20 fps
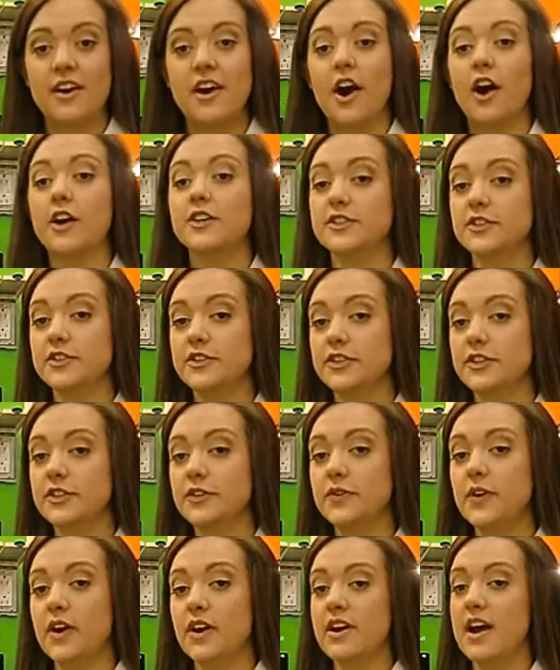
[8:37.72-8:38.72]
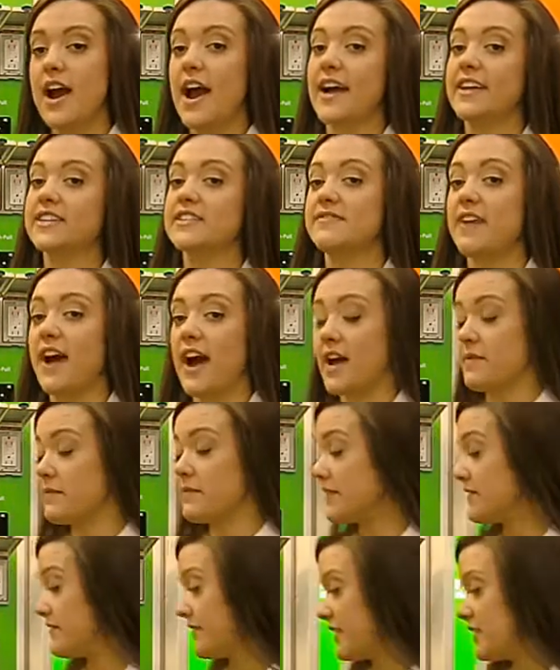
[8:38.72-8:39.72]
Also new are our active
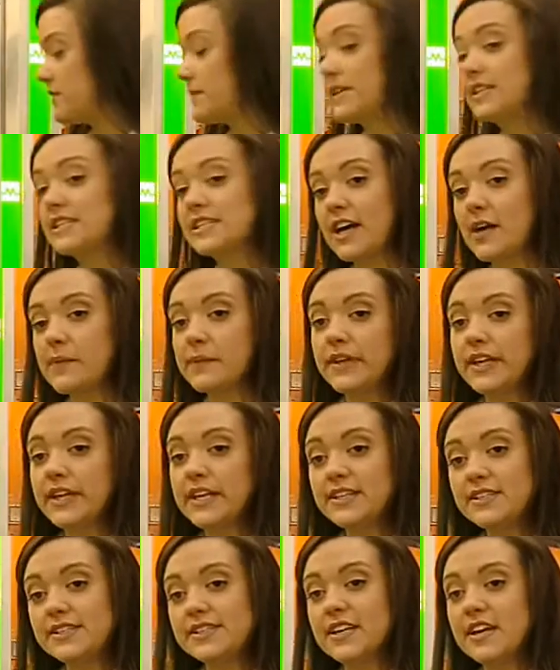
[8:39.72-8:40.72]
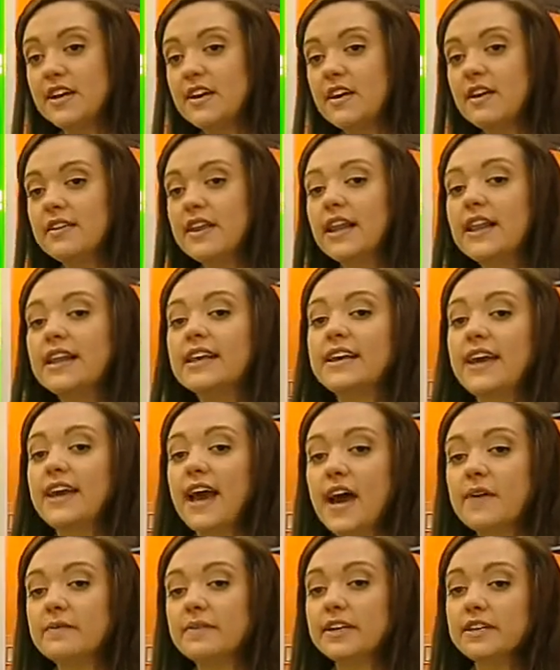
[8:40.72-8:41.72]
hybrid field bus couplings. They link
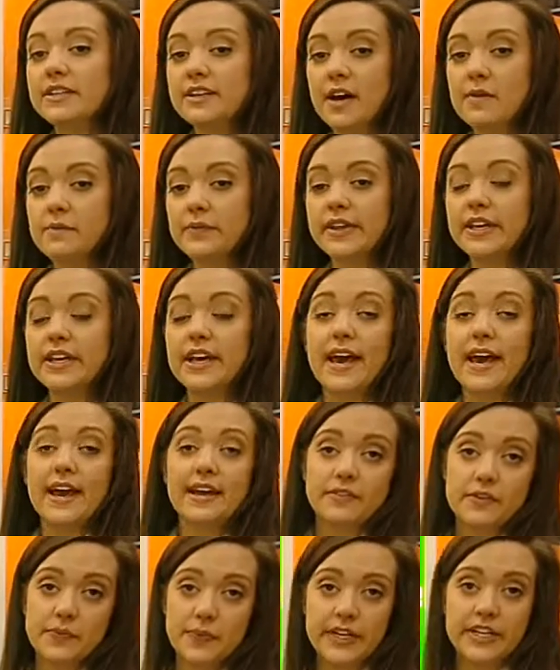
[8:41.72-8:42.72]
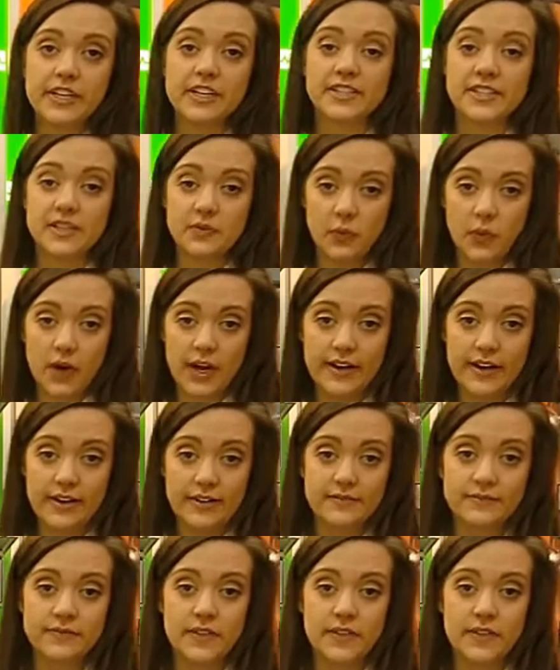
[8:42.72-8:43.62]
cabinet and coupling and repeaters in one.